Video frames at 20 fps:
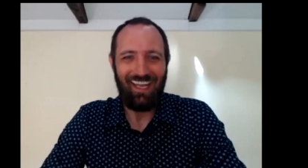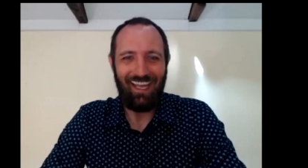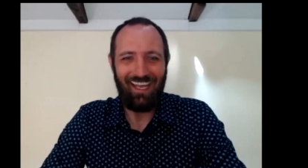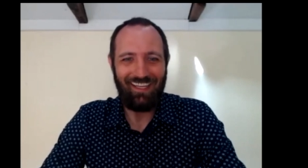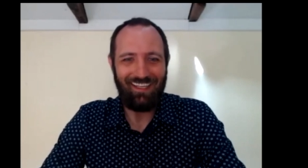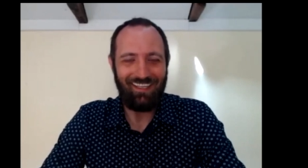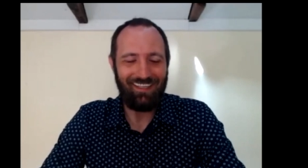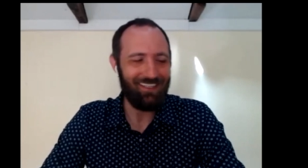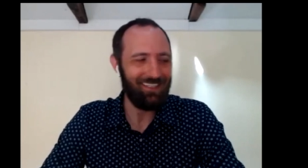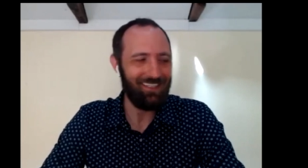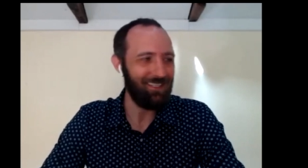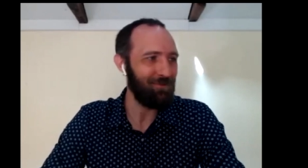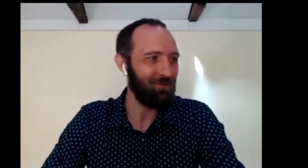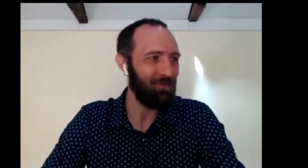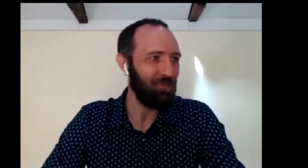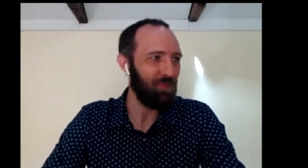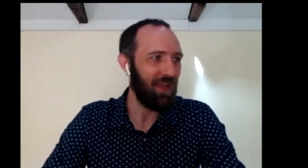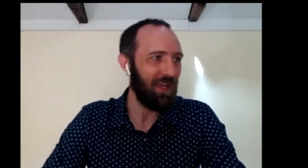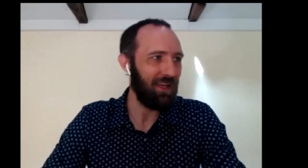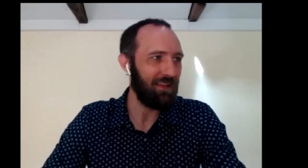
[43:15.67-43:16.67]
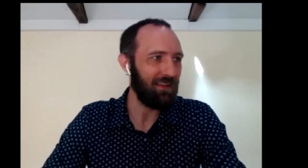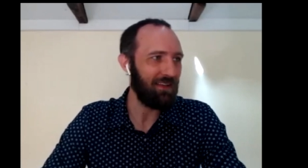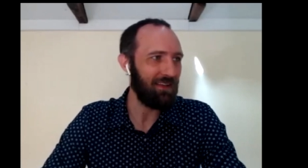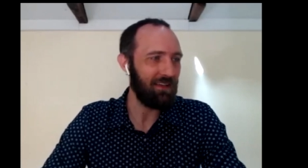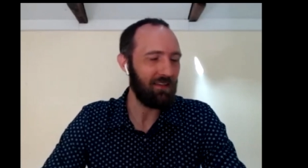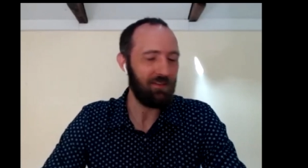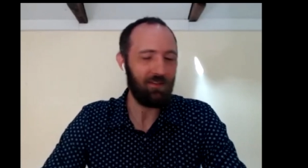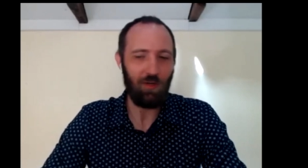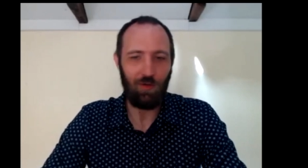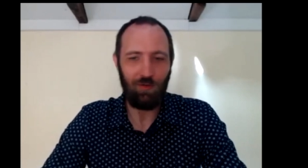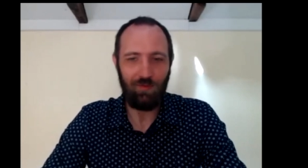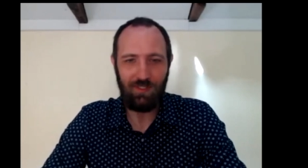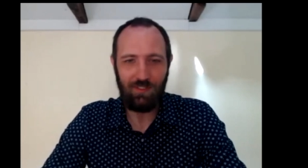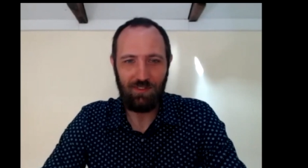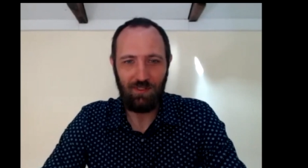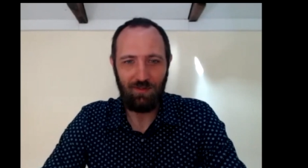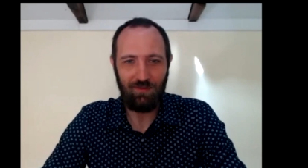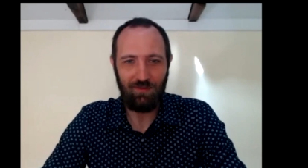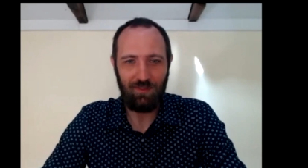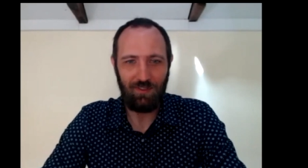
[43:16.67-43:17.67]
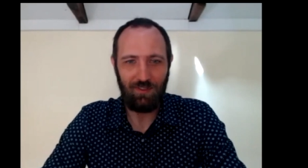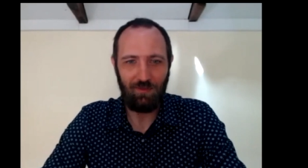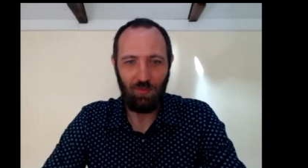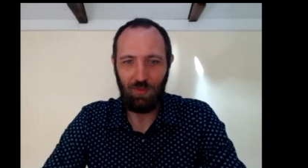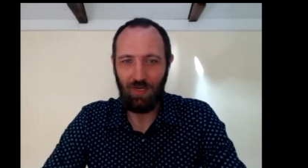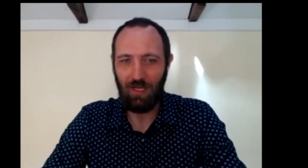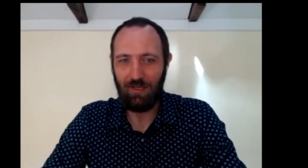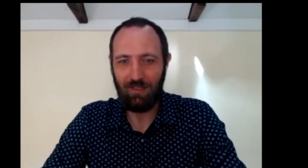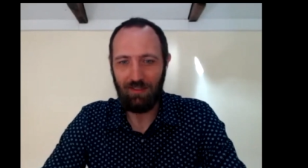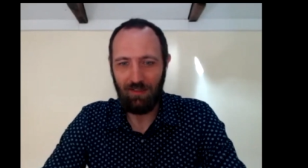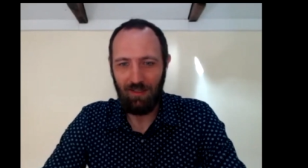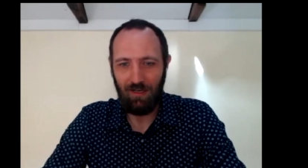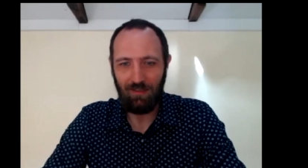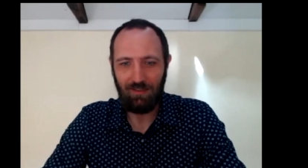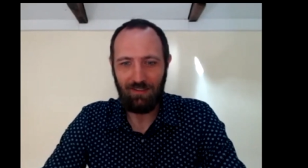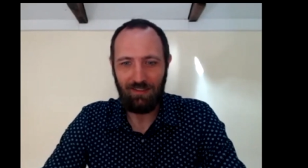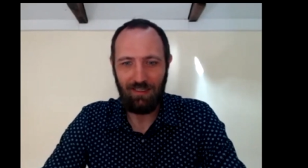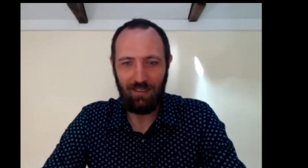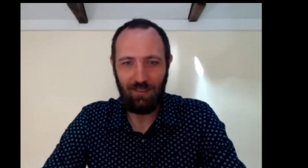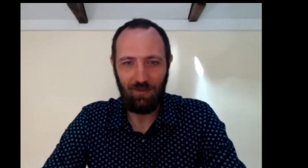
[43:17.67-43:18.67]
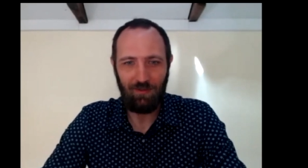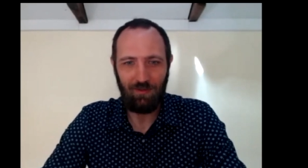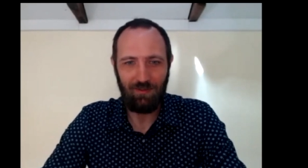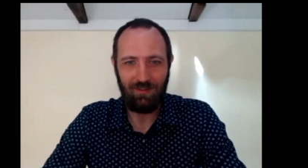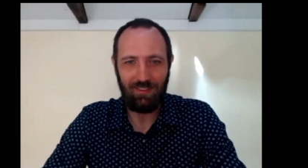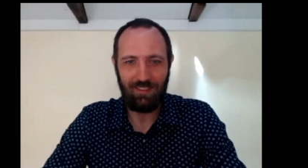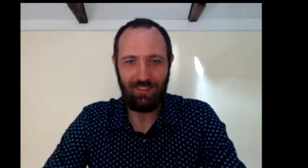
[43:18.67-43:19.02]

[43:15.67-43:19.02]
and like COVID's over, we're not in lockdown.